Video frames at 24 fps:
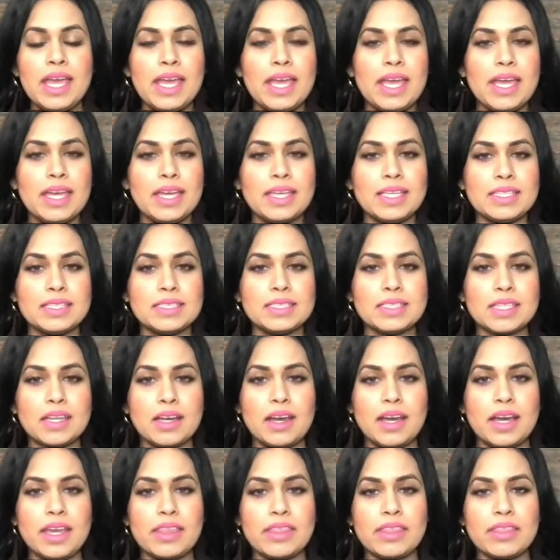and
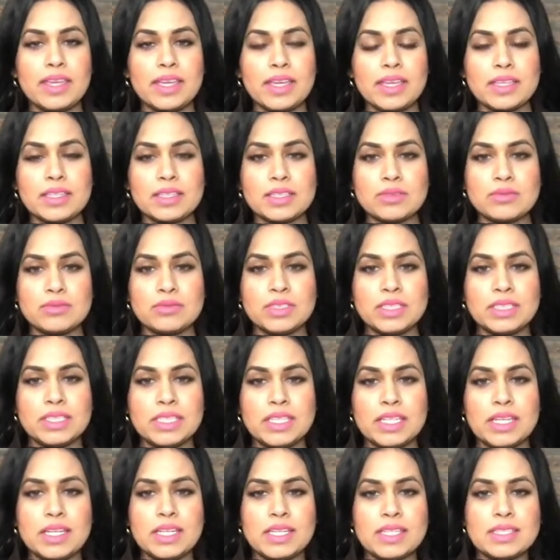I think it's
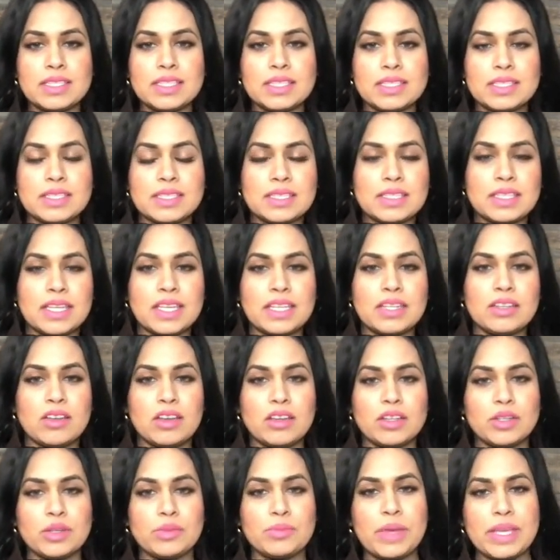really nice. It's like
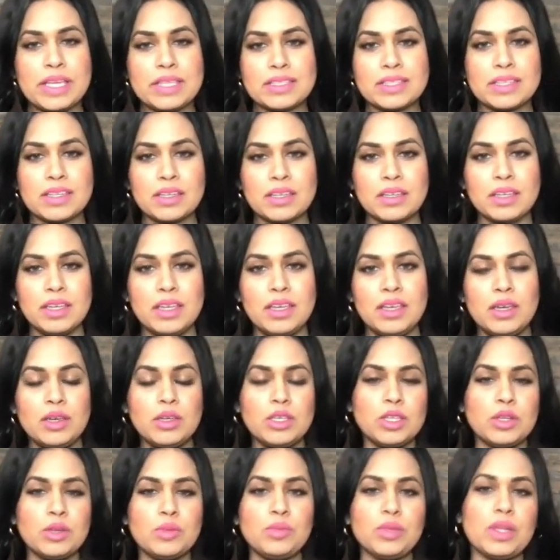not your basic,
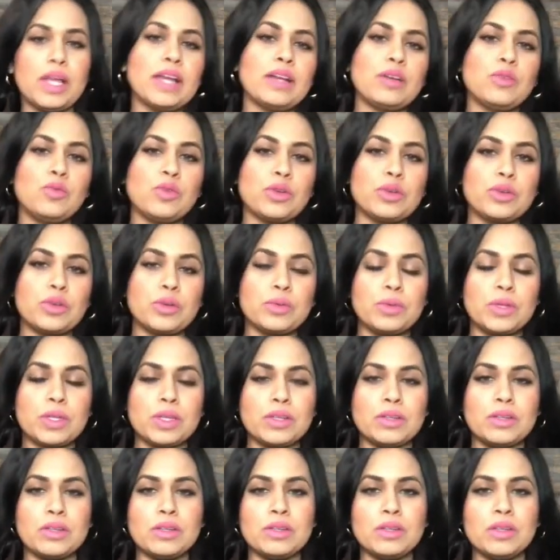you know, black wardrobe. You
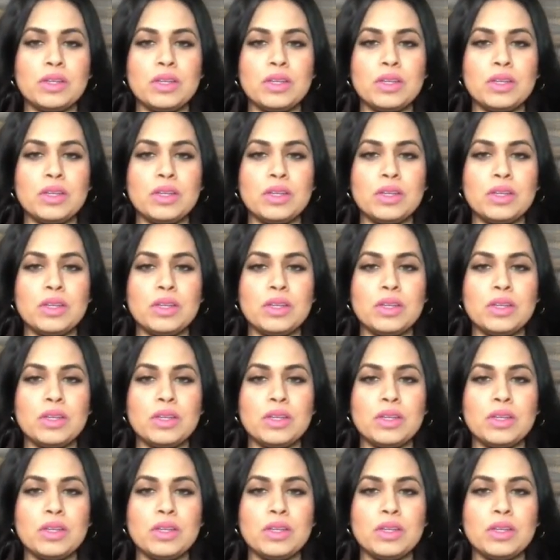can